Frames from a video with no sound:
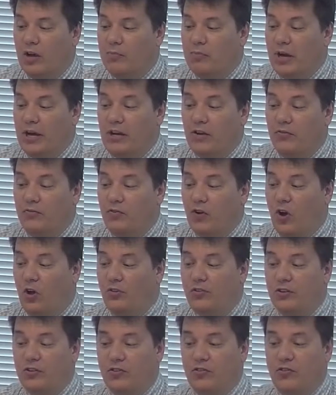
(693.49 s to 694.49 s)
By
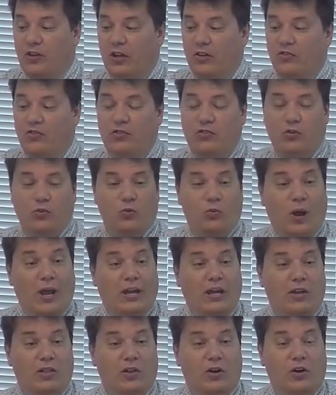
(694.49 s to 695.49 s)
default, it's set to
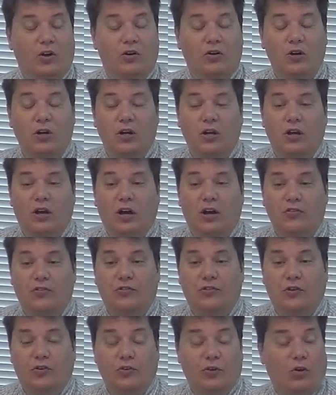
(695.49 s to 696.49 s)
regular,
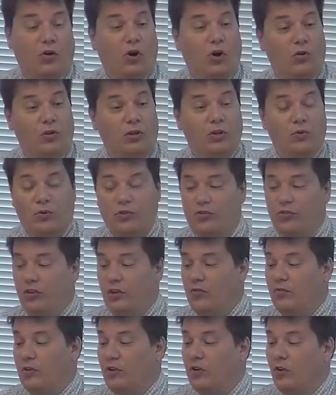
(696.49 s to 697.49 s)
so you'll only
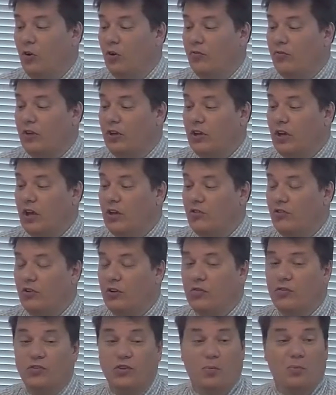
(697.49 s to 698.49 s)
receive a
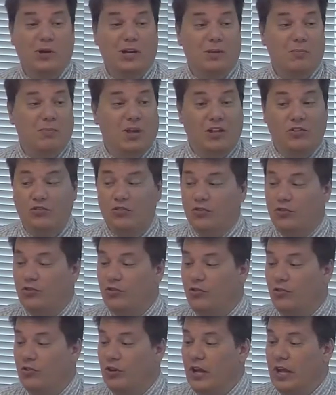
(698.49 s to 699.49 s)
notification if somebody
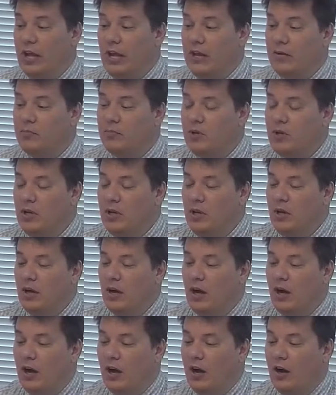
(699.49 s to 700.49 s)
mentions your name.
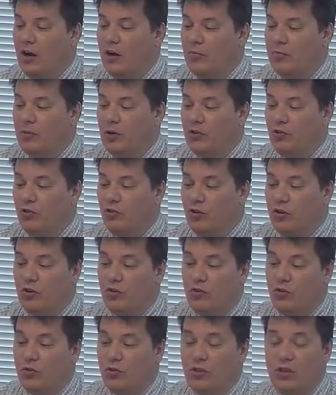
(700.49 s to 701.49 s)
But you
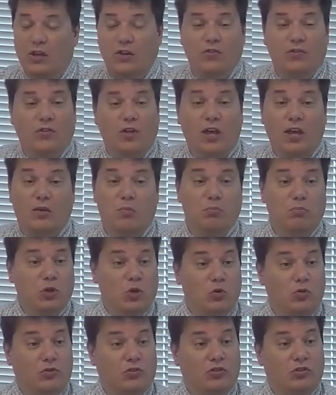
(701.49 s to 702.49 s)
can do things like
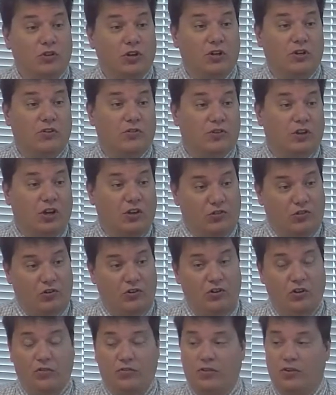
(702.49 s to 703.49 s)
mute a
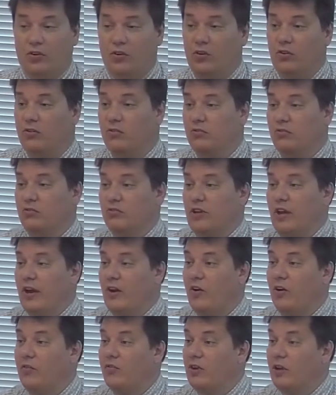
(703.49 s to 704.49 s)
discussion if you're
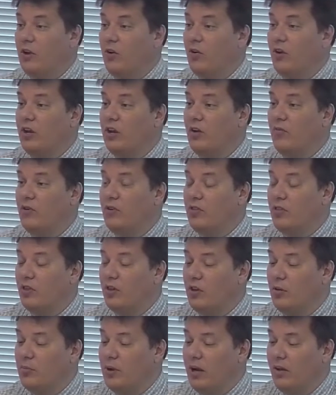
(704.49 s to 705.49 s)
tired of hearing
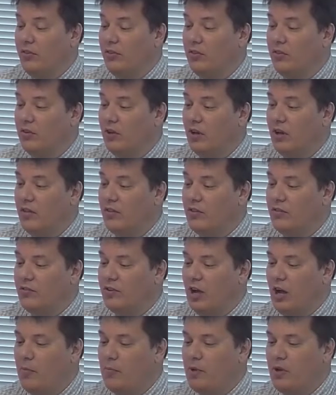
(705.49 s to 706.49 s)
everything about this
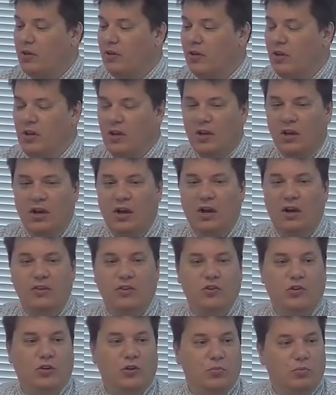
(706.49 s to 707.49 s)
topic.
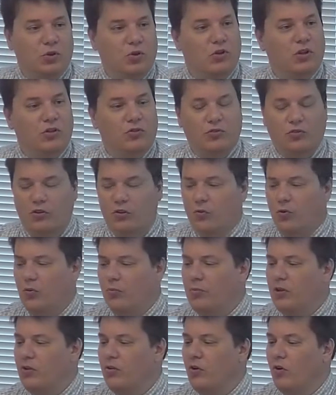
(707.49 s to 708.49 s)
You can mute it so you
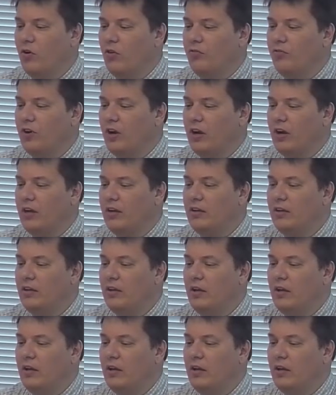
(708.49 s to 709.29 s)
won't be notified.